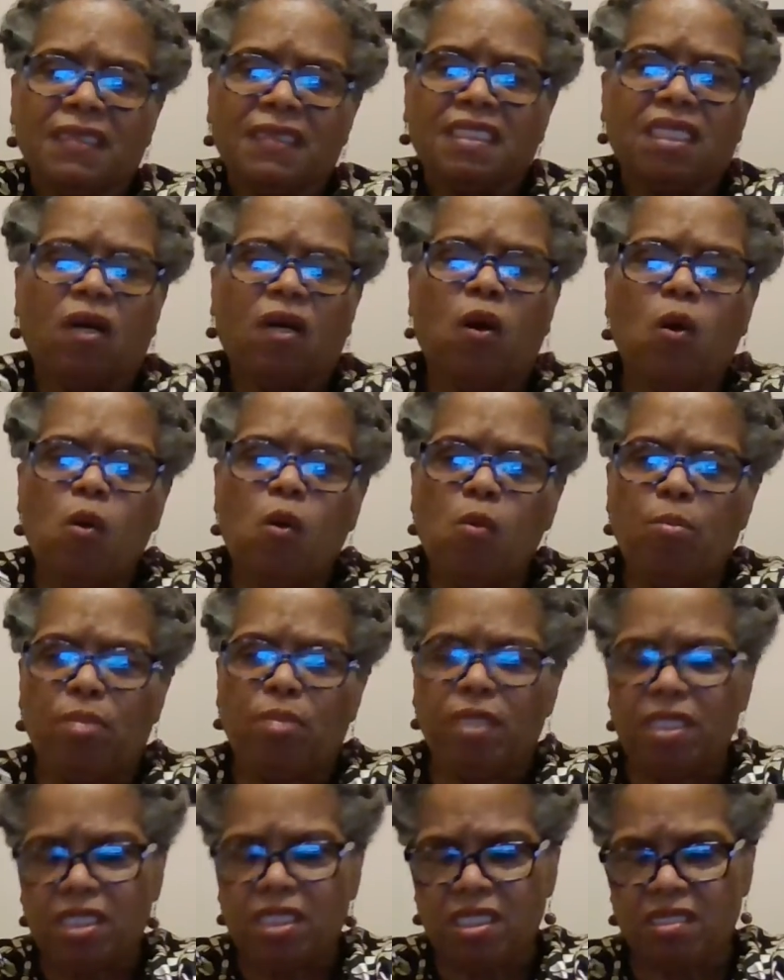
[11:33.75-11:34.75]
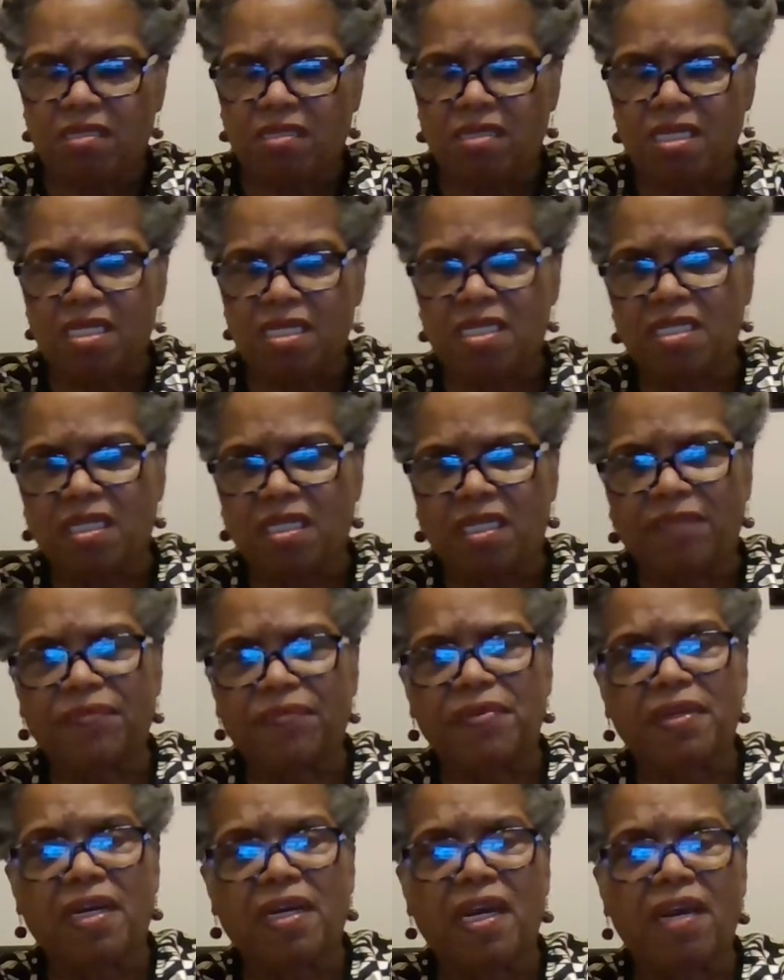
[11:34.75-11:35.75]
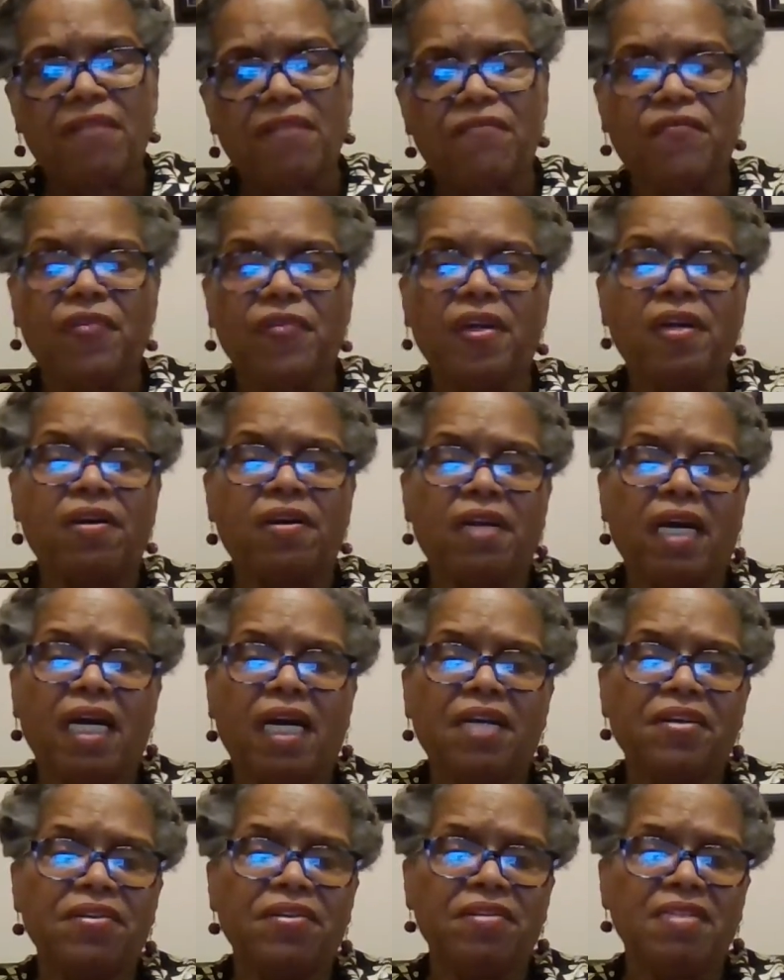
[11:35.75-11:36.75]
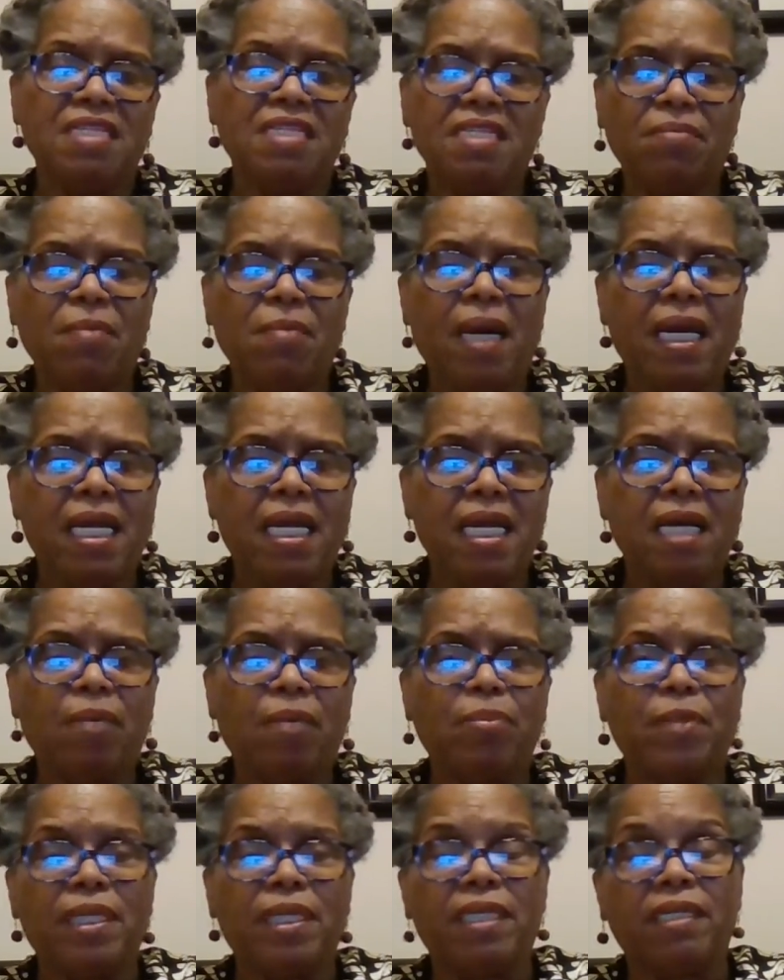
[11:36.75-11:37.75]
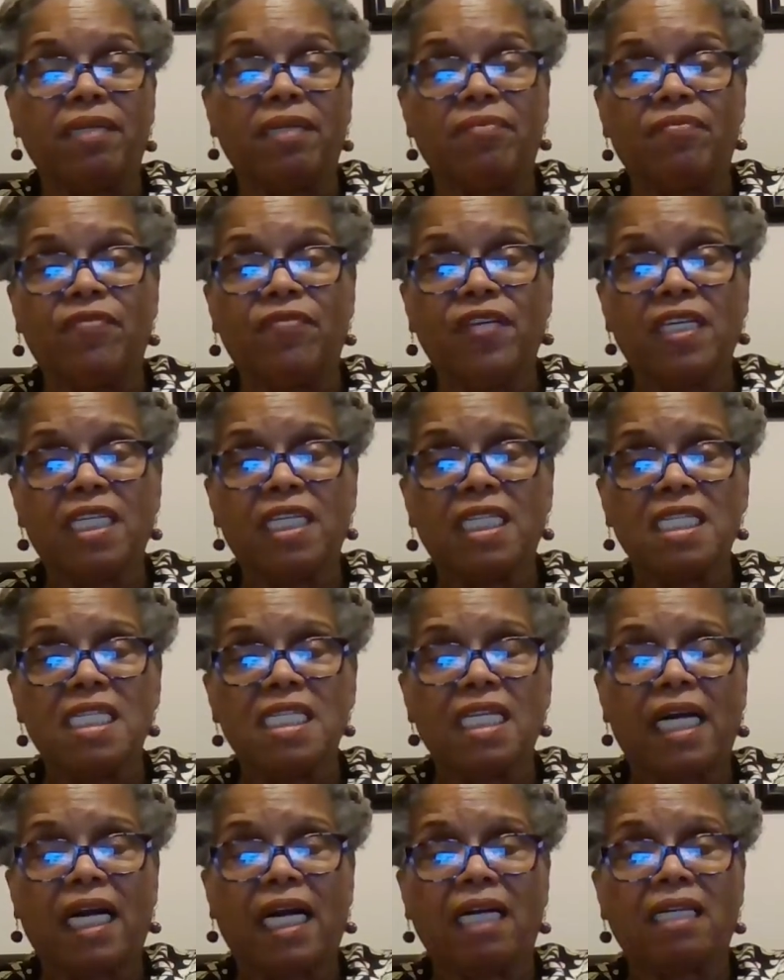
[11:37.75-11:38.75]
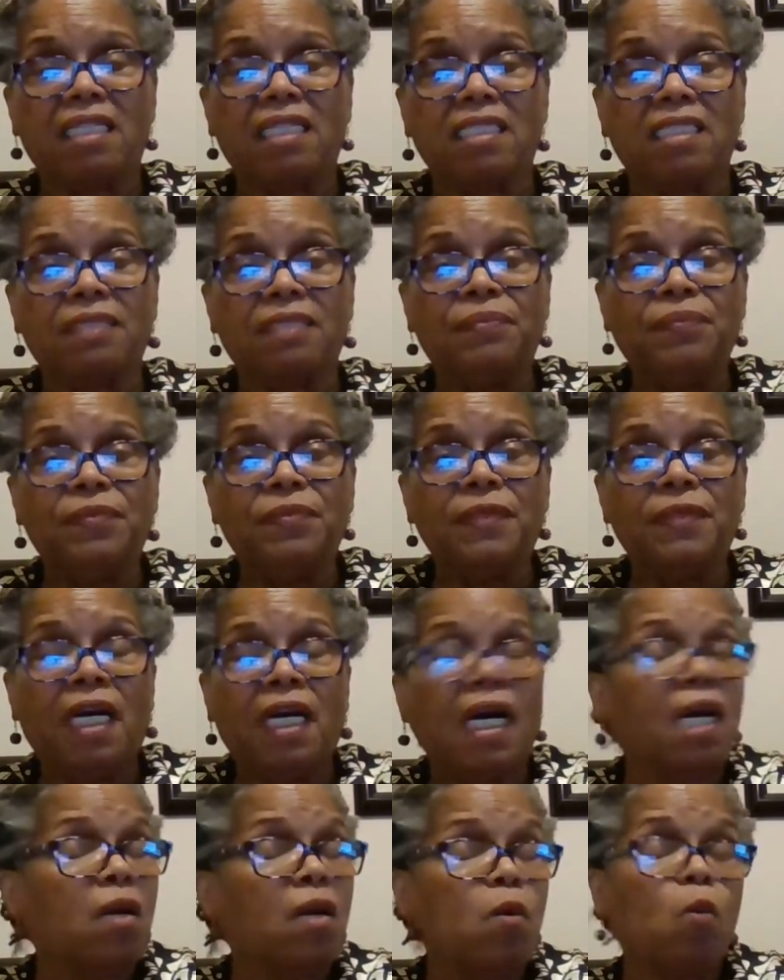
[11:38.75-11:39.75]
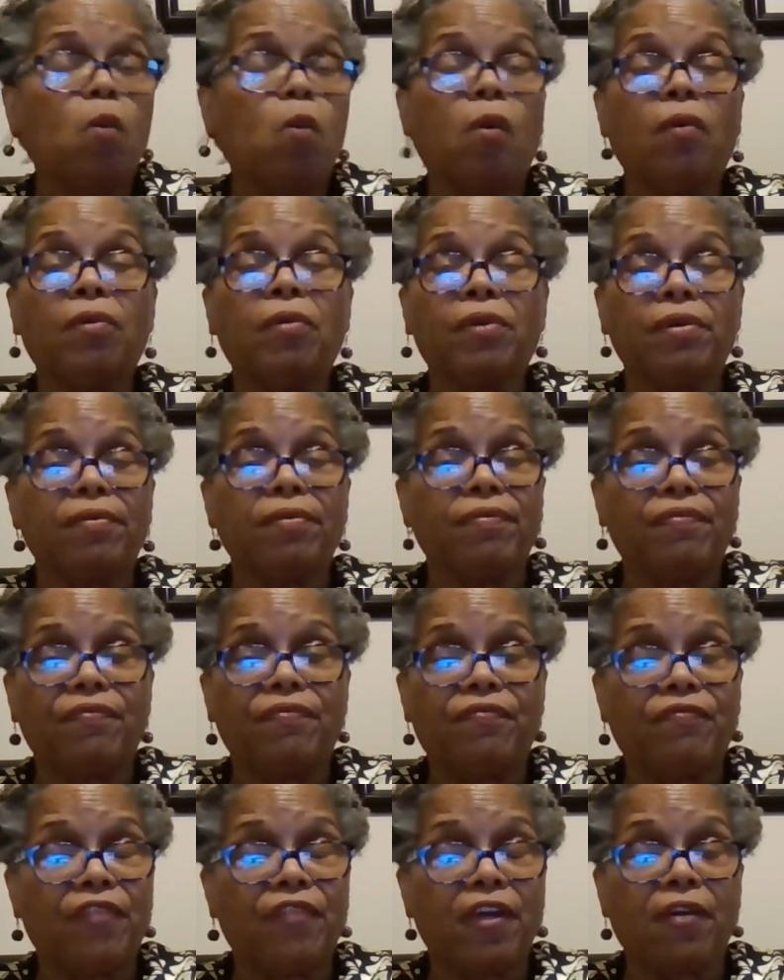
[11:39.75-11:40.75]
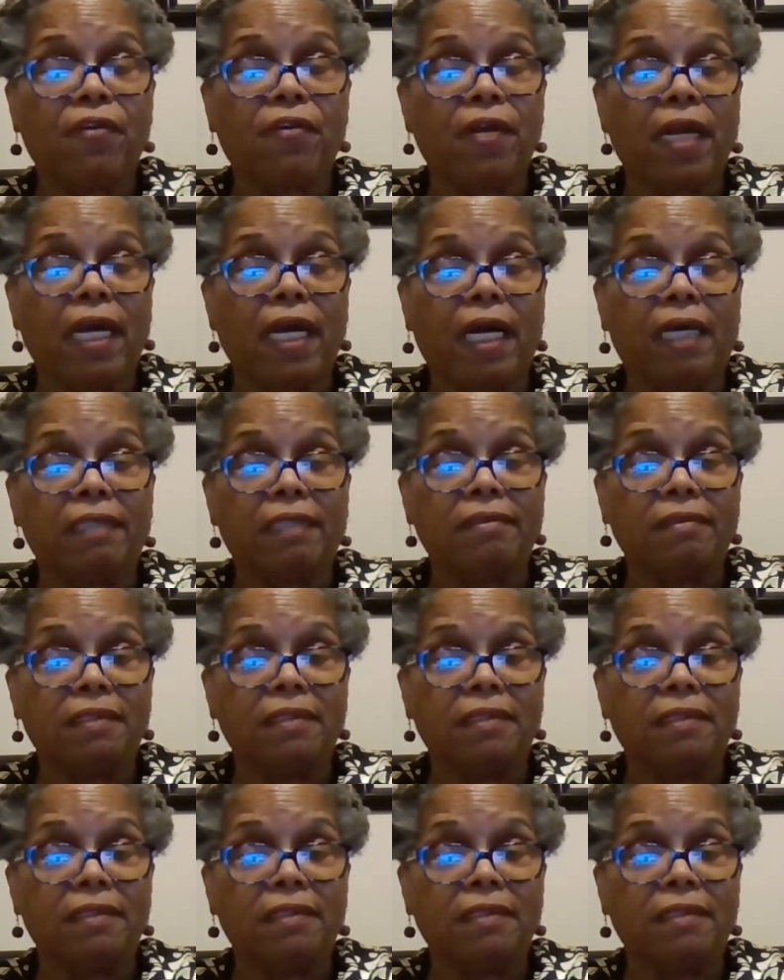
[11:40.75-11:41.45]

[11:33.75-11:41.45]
There's a whole bunch of stuff you can't figure it out. Somebody help me and figure this out because I don't want to figure it out.